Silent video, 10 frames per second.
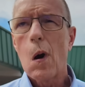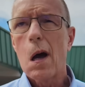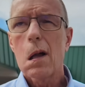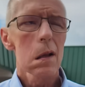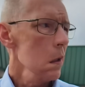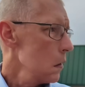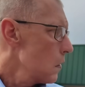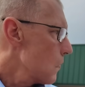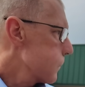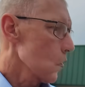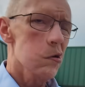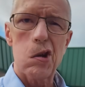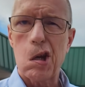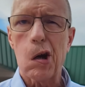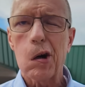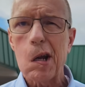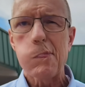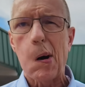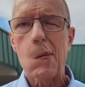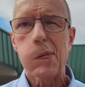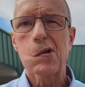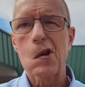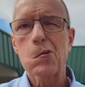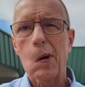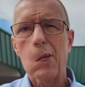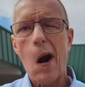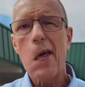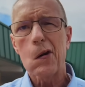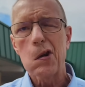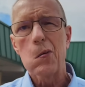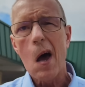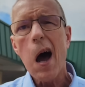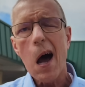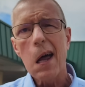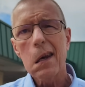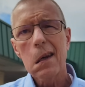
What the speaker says: Well, for security purposes, we'd rather you not.